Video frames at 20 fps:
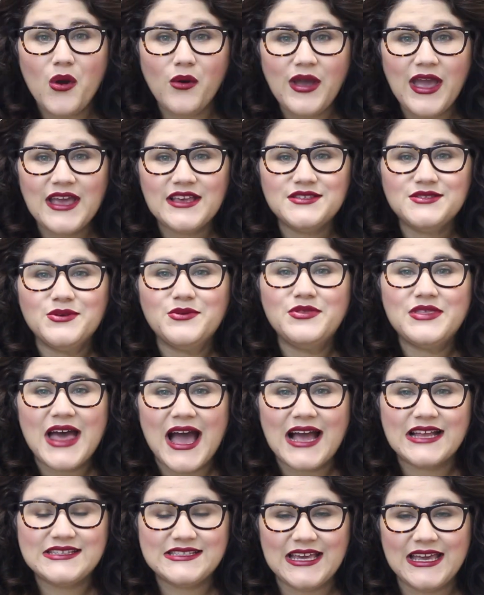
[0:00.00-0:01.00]
Okay, so
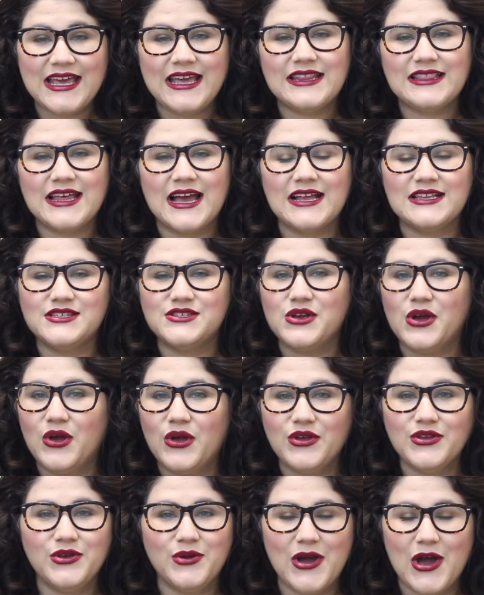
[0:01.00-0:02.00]
that's it. That's
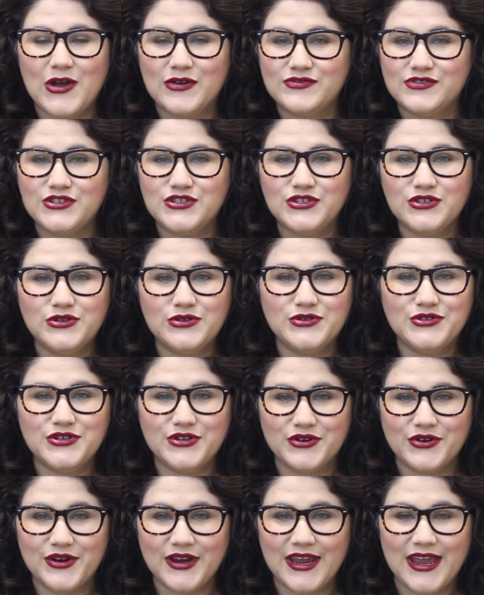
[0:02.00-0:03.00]
all you have to do
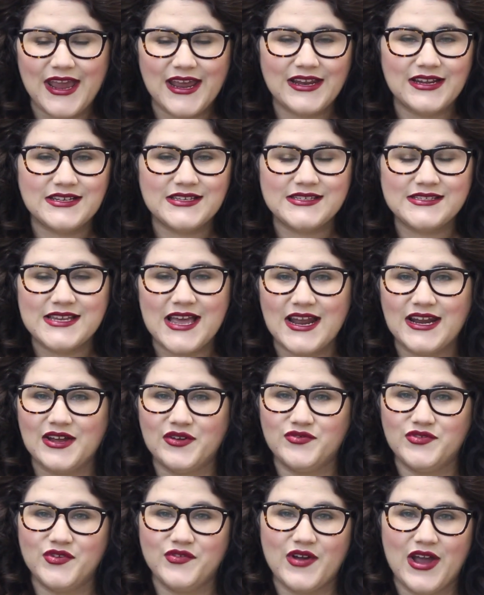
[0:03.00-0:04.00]
to create a set
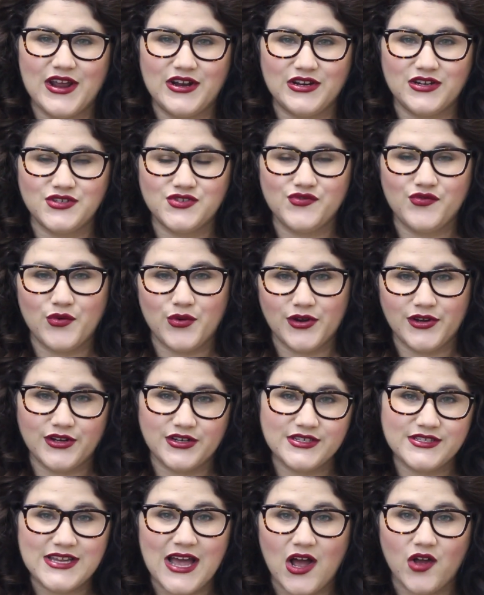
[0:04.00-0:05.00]
of dividers for
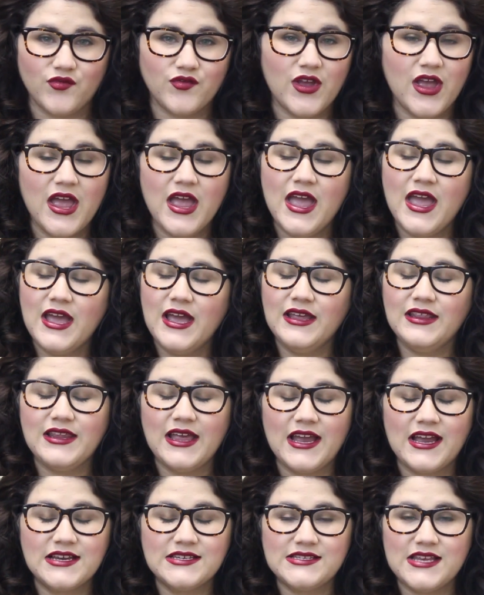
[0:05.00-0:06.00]
yourself. And
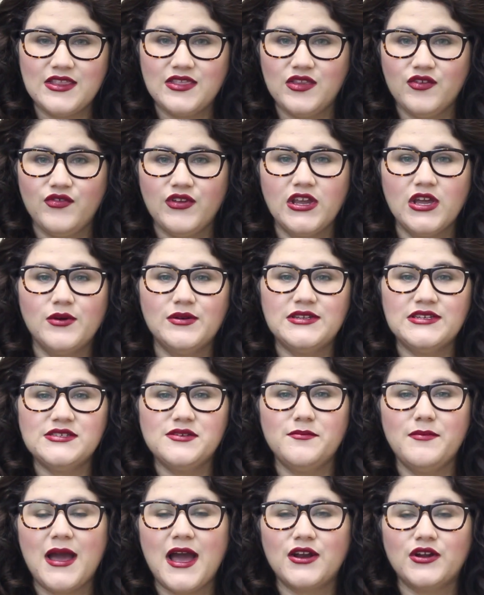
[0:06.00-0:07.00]
like I said in the video, it
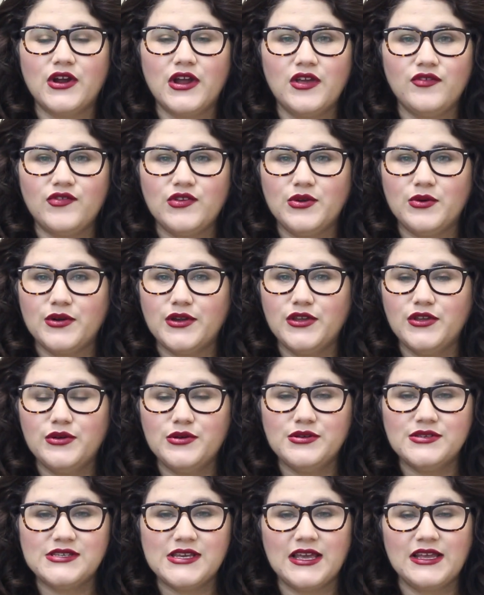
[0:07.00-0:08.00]
doesn't matter if you're
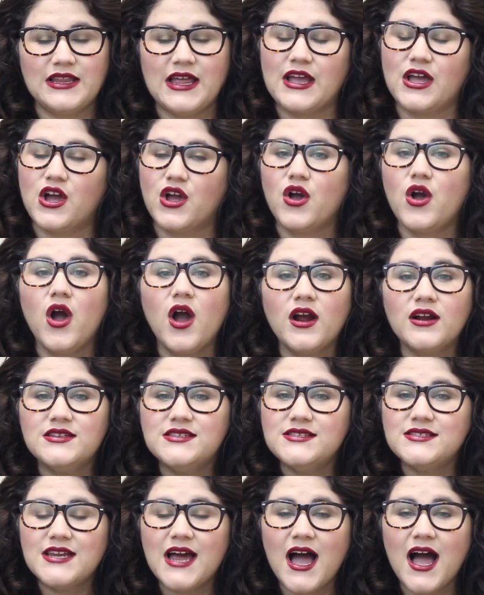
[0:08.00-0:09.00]
using like a
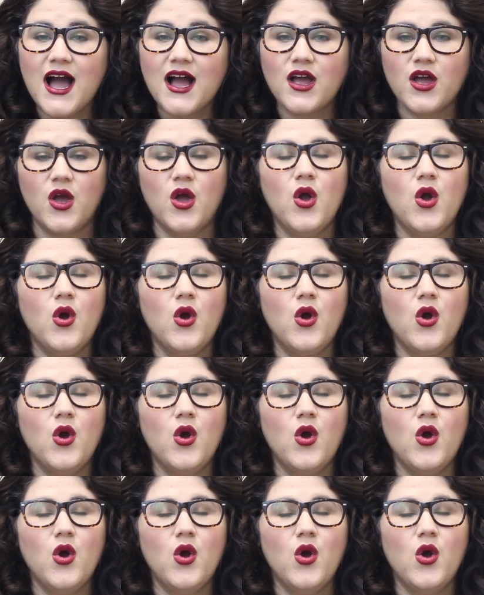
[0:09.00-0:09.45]
cardstock